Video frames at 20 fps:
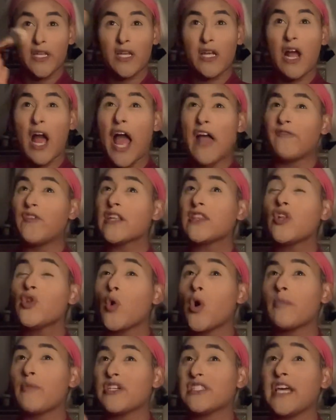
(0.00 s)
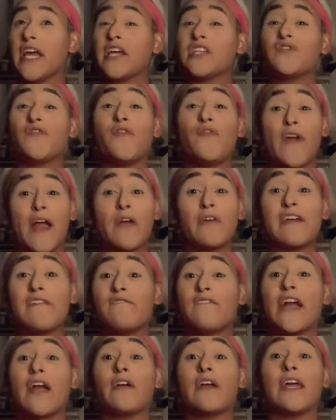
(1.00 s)
I feel like the Laura Mercier is very,
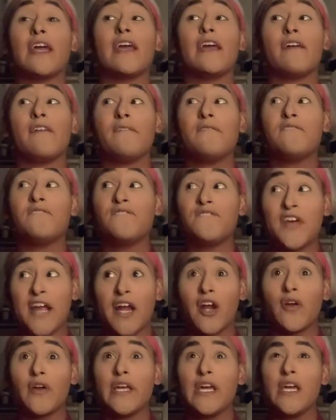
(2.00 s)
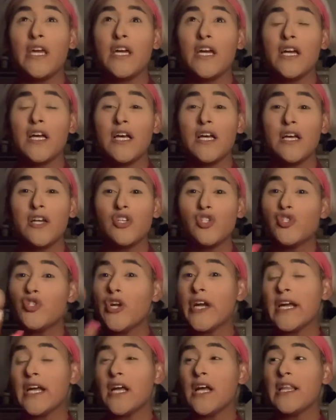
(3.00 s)
very, very
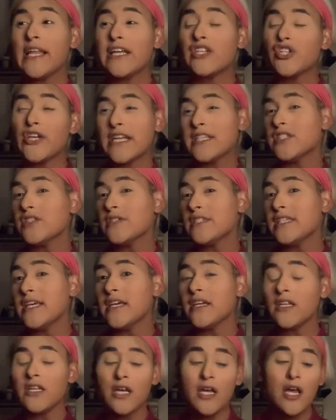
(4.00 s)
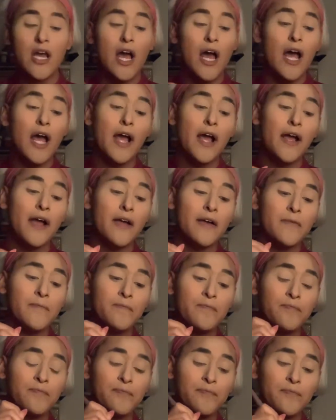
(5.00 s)
translucent.
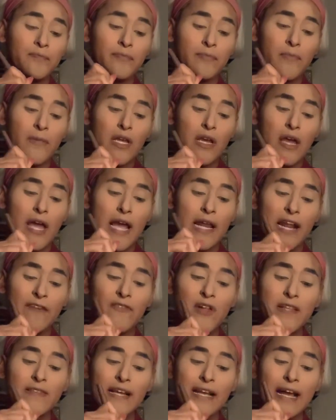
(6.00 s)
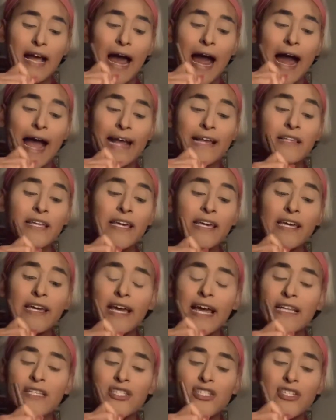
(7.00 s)
And I feel like the Kylie,
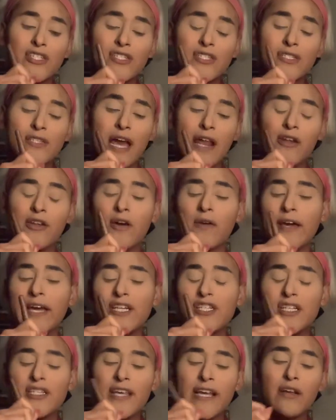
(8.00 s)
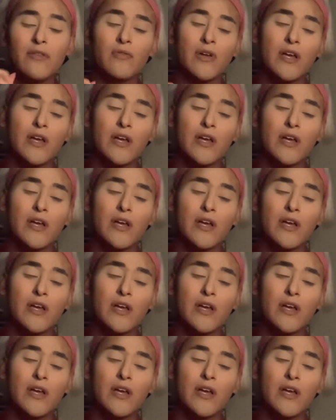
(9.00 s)
I don't know, it's just like,